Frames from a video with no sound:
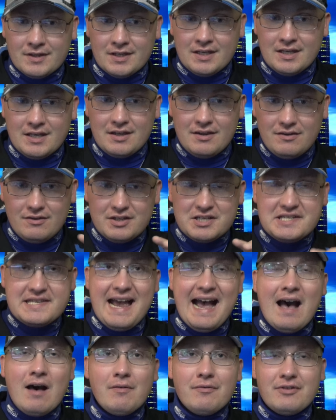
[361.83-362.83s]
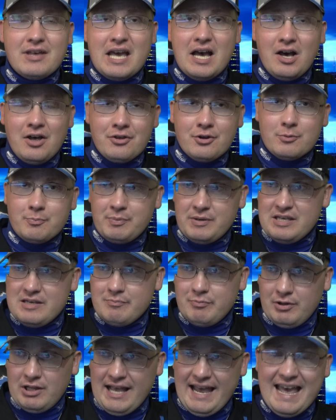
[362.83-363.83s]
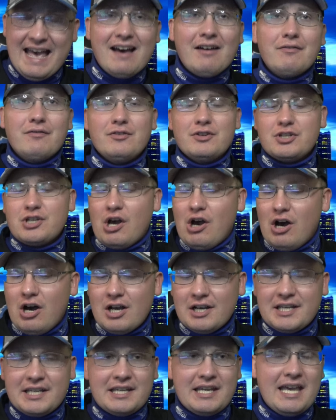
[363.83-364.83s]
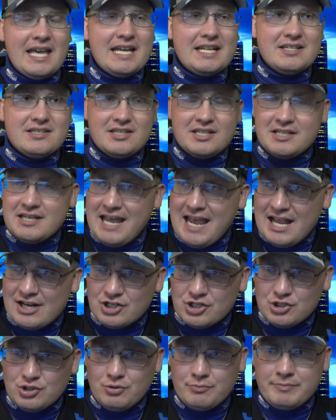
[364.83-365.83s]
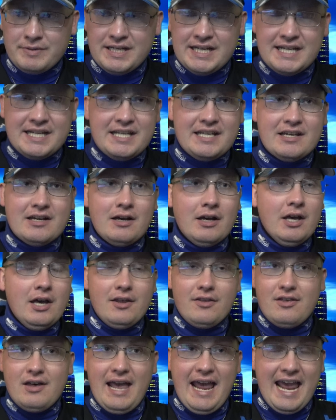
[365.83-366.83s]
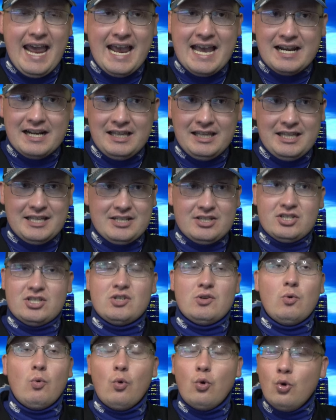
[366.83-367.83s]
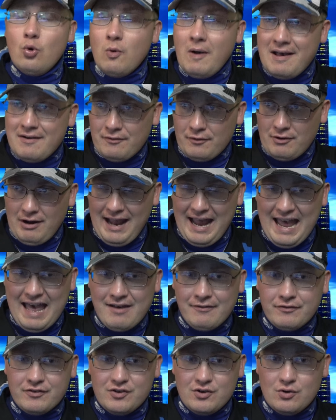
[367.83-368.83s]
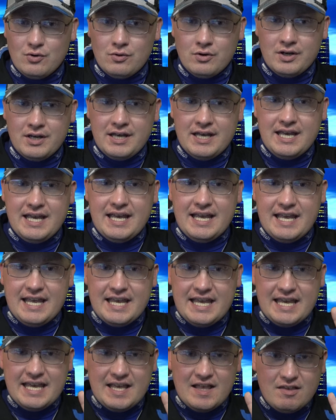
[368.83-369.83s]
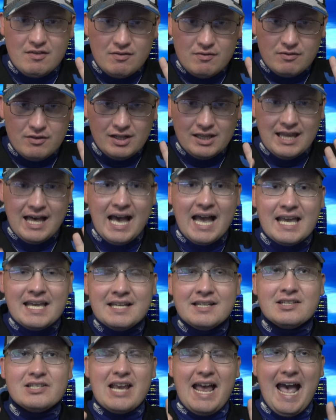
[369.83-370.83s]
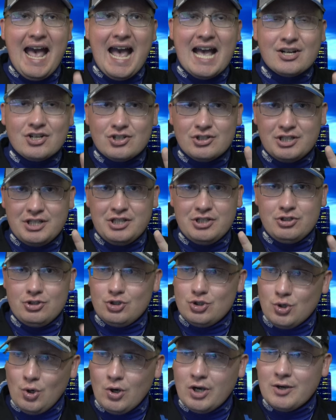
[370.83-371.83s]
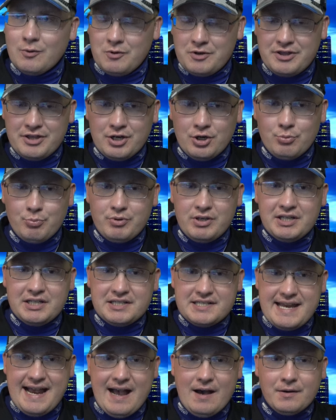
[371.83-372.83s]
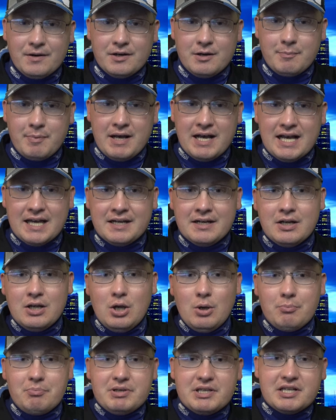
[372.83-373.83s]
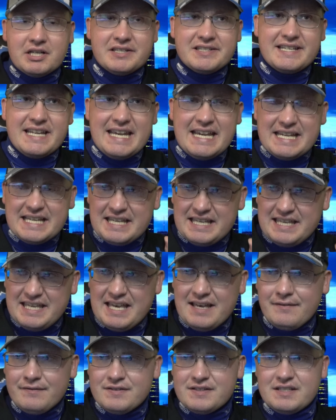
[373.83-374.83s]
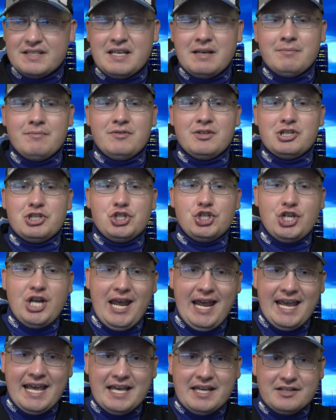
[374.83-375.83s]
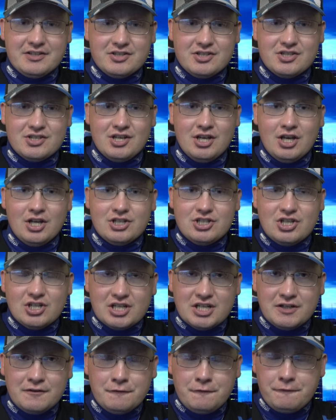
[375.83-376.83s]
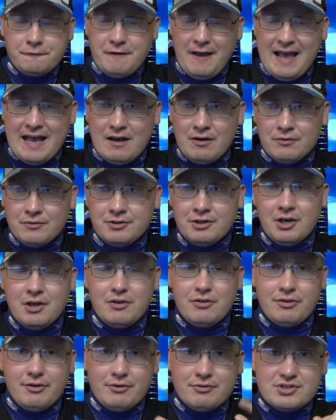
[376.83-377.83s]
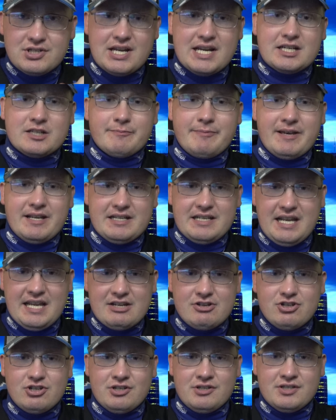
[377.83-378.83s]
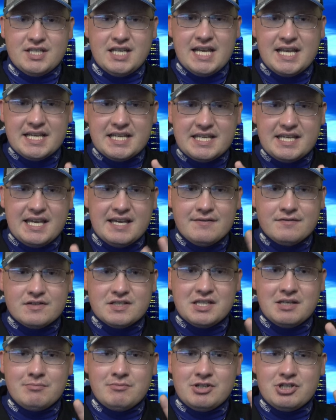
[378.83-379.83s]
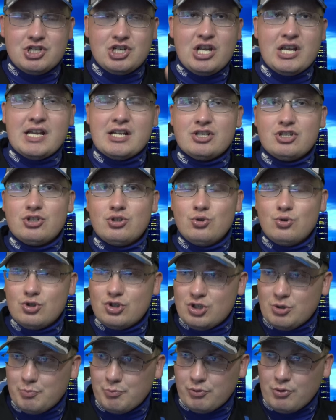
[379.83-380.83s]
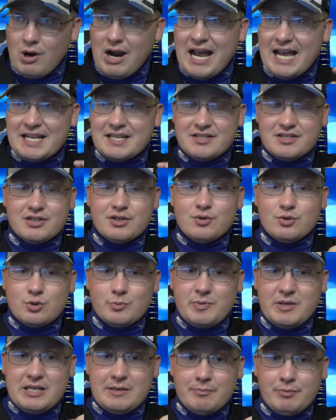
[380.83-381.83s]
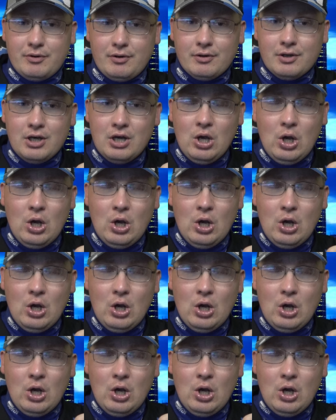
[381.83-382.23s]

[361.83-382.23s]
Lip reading: The doubt that other people have, the talking heads, the national media, the analysts, whoever have you, the Lions actually enjoy when they're being doubted upon because it gives them the chance to confound those expectations. It gives them the chance to surprise those people.